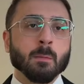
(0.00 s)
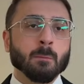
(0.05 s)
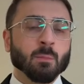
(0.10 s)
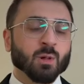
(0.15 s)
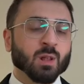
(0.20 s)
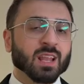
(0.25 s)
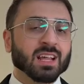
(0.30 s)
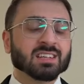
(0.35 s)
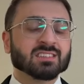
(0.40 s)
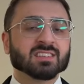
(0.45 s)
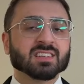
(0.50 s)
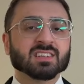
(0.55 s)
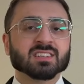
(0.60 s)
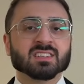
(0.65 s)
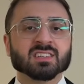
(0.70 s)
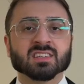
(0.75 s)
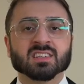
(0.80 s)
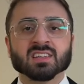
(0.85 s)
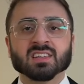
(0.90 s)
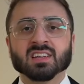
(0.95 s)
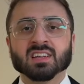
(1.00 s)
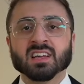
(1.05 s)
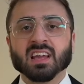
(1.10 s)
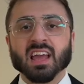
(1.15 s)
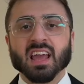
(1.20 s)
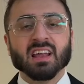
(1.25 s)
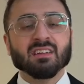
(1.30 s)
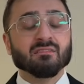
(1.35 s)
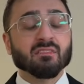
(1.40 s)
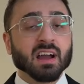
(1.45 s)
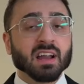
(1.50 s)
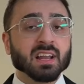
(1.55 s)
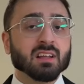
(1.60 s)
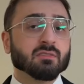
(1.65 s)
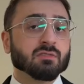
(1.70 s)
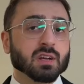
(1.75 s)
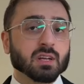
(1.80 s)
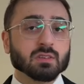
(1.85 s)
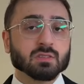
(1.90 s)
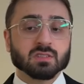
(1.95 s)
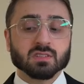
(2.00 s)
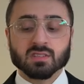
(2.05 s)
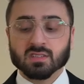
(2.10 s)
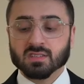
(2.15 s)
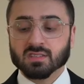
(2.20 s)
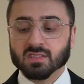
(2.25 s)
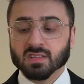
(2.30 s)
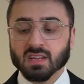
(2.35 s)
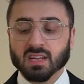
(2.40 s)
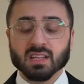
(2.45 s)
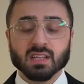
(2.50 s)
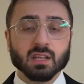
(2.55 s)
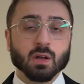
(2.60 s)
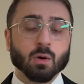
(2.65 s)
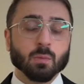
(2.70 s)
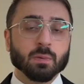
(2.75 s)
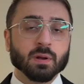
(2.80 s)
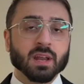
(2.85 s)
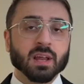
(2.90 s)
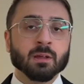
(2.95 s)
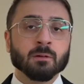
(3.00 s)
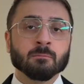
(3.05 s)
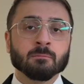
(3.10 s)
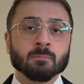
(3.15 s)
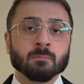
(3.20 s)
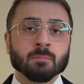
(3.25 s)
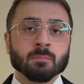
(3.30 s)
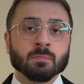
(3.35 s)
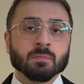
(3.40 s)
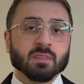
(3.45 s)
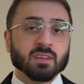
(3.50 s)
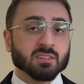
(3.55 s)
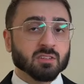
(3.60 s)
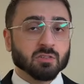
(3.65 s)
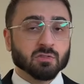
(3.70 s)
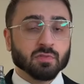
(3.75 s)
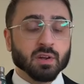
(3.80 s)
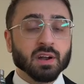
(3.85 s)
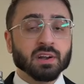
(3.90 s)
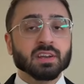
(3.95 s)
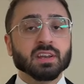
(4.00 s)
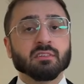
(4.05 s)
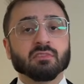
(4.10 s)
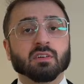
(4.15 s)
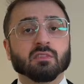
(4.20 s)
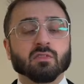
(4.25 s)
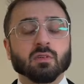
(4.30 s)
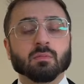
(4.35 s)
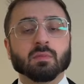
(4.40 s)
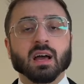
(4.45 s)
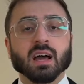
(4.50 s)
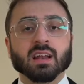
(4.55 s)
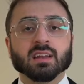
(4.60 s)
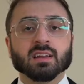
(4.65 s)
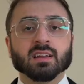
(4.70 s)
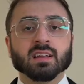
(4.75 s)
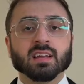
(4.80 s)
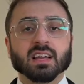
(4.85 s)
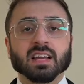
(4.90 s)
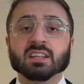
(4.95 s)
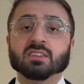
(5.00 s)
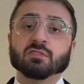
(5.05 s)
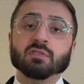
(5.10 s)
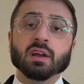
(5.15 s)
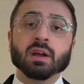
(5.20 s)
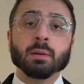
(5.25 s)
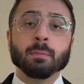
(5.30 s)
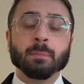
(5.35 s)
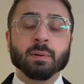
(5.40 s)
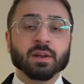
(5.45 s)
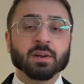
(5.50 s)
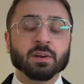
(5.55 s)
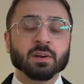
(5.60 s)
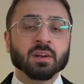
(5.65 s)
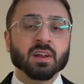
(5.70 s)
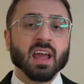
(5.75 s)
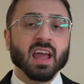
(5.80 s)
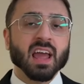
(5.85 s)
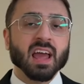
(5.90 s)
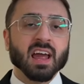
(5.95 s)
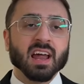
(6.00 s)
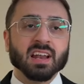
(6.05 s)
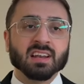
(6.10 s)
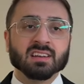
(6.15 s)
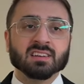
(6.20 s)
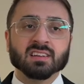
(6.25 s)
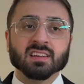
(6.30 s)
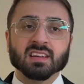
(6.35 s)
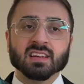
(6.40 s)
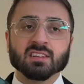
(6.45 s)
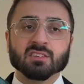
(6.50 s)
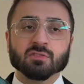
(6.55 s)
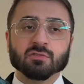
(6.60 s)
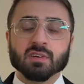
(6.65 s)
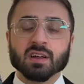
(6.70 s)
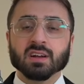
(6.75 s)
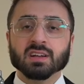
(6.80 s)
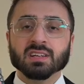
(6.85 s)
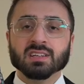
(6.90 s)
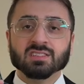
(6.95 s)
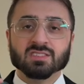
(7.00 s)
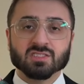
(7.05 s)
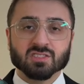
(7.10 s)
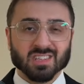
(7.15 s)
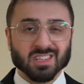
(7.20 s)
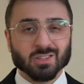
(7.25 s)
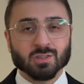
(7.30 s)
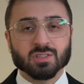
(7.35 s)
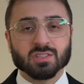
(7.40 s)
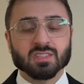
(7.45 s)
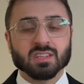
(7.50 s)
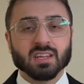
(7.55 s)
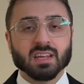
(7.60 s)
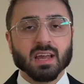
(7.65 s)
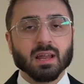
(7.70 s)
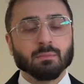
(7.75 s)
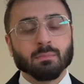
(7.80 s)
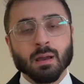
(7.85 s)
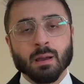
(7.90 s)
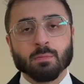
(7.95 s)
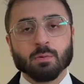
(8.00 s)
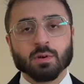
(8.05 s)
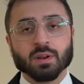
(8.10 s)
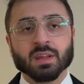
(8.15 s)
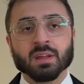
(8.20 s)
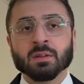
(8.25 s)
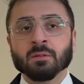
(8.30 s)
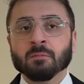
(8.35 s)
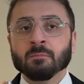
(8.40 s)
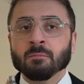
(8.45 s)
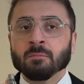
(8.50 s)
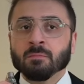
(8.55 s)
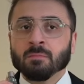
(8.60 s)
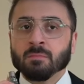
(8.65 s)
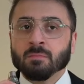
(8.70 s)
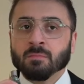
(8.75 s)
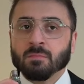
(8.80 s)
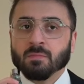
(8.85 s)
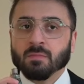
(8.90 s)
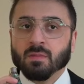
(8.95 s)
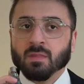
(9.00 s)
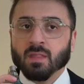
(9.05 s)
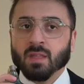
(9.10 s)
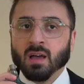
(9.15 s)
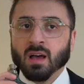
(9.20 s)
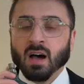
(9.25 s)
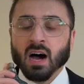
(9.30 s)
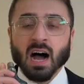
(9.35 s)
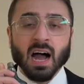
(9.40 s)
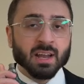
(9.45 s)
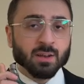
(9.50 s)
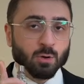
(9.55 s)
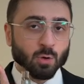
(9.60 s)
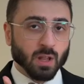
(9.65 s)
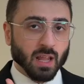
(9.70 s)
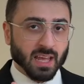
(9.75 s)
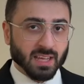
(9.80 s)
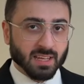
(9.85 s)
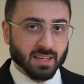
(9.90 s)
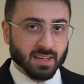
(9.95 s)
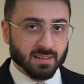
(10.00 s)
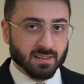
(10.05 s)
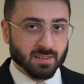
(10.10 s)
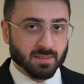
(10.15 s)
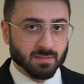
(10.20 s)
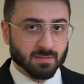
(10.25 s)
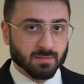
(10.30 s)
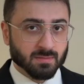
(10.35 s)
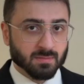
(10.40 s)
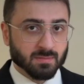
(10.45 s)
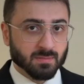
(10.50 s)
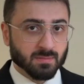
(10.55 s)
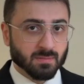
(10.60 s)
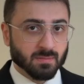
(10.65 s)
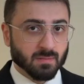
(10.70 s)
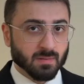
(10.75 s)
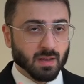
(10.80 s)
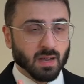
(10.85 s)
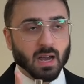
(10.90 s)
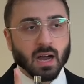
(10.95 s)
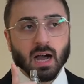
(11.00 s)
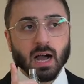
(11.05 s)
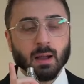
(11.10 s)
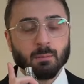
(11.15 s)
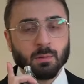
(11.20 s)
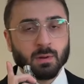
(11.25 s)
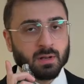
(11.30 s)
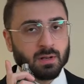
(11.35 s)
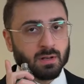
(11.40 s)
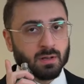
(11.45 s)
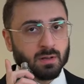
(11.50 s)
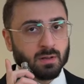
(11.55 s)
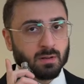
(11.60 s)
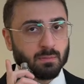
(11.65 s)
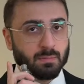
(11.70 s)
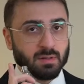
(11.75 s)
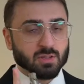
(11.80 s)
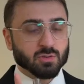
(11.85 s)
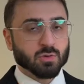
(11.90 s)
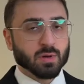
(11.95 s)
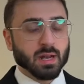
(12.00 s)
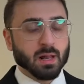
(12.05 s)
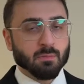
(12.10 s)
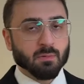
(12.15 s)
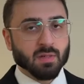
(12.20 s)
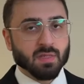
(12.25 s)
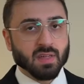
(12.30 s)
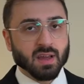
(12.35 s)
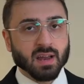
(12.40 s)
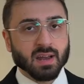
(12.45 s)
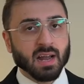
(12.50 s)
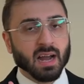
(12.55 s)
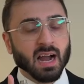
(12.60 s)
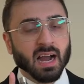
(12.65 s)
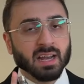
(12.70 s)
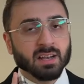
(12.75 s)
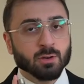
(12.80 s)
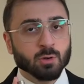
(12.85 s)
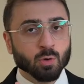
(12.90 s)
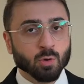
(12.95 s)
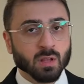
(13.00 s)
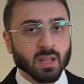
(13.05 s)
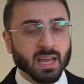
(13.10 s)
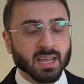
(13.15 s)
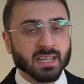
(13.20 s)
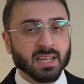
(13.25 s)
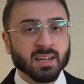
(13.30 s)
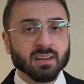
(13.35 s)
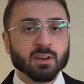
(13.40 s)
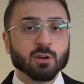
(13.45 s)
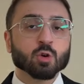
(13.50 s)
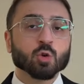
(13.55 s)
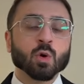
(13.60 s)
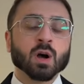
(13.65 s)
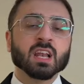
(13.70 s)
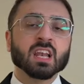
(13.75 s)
pleasant, inviting fragrances in the opening. This is very different from that. It's very bitter and it's very citrusy and peppery. I do like it. I'm gonna be straight up with that. I do like it. Do I